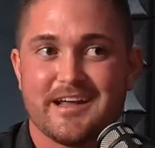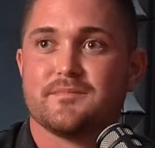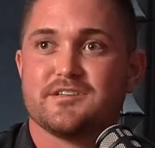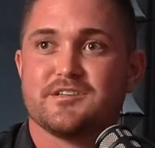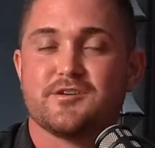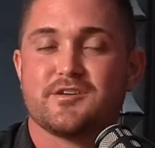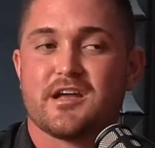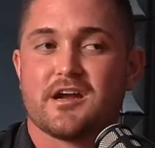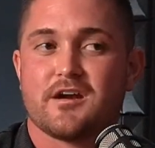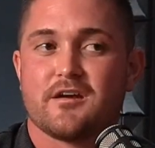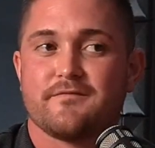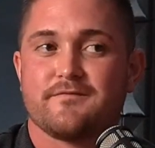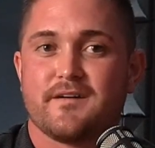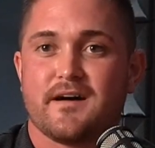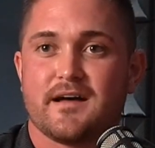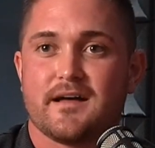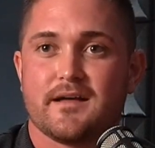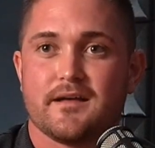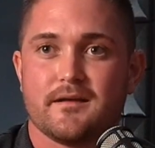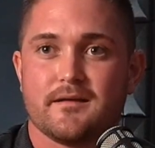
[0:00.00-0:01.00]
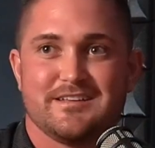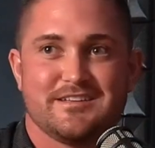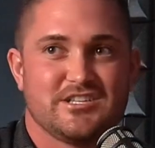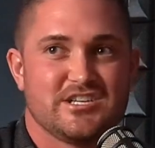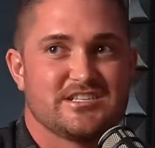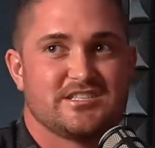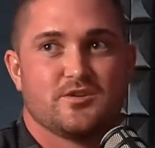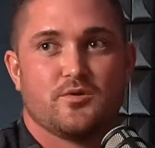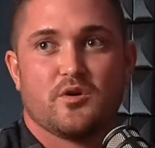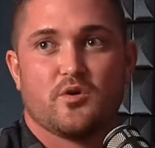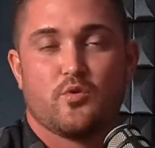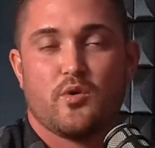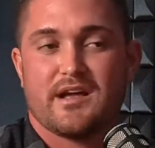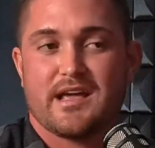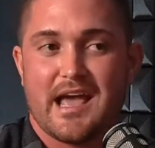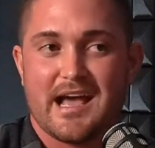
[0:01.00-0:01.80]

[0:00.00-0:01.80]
do you care if I just do a quick